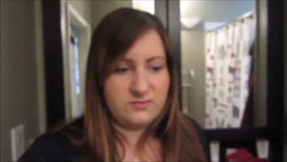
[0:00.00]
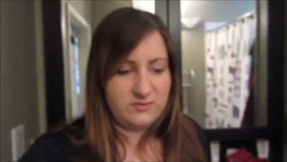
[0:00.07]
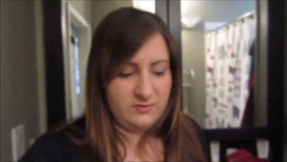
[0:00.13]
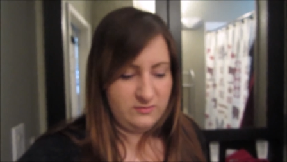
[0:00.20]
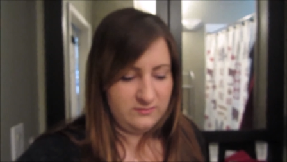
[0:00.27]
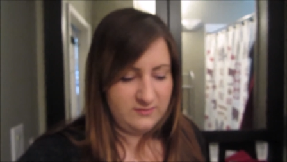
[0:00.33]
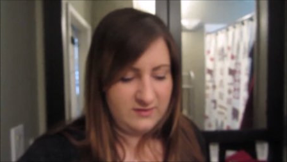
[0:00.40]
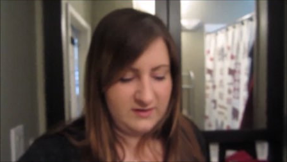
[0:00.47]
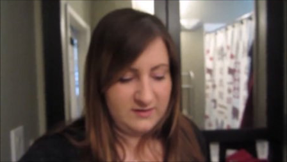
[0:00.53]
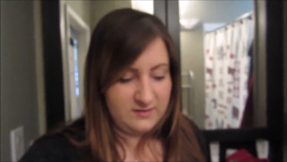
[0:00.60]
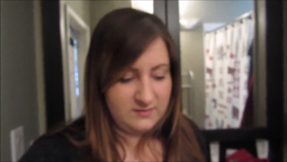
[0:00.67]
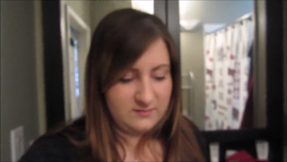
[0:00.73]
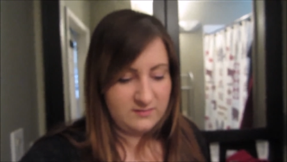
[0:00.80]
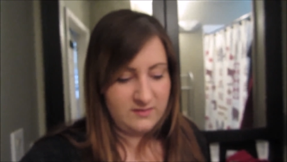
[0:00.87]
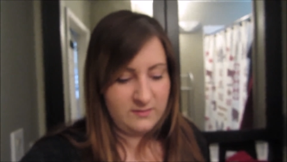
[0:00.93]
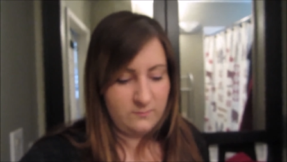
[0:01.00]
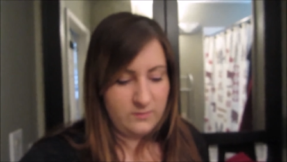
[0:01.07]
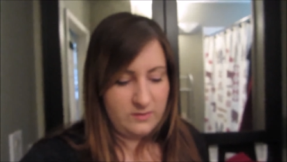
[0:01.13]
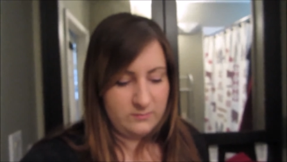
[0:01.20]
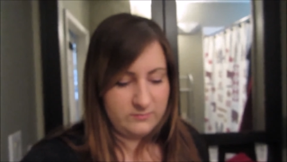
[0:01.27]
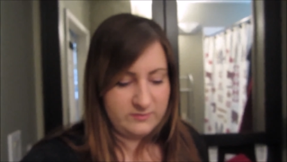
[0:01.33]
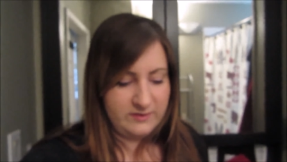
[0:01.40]
So today is like
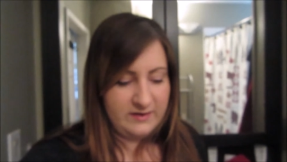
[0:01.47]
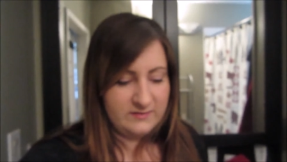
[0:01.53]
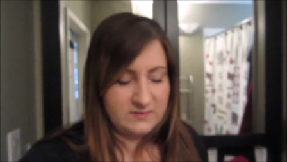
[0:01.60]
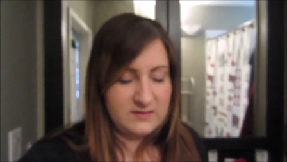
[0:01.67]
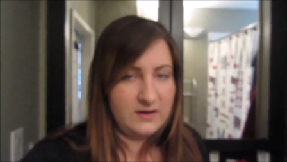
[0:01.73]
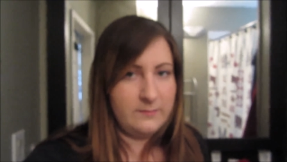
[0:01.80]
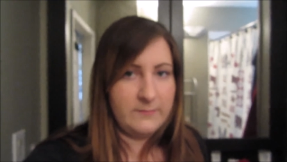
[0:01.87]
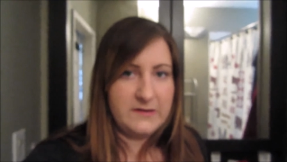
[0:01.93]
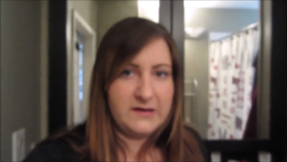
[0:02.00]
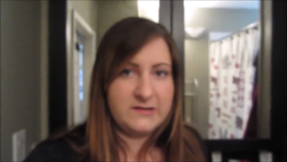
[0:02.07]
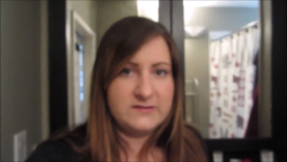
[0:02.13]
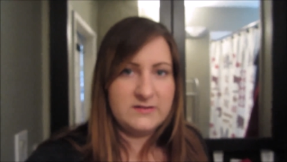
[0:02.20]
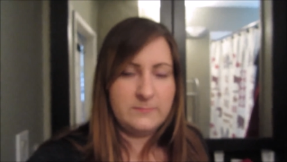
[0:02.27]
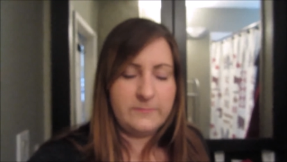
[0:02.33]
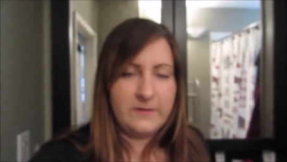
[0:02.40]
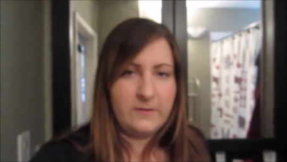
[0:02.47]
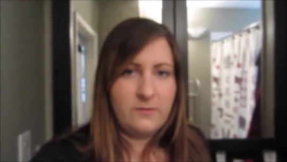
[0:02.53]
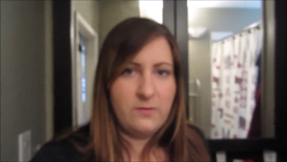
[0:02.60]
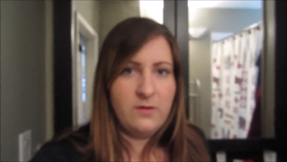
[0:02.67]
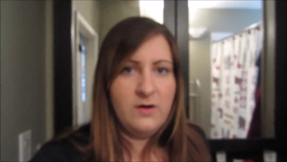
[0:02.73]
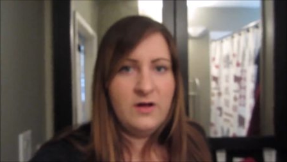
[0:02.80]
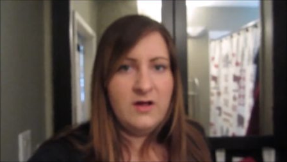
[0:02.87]
where I was last time at 9
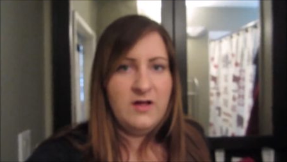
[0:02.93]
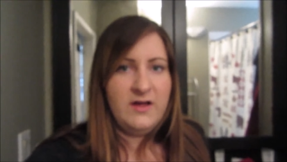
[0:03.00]
DPO.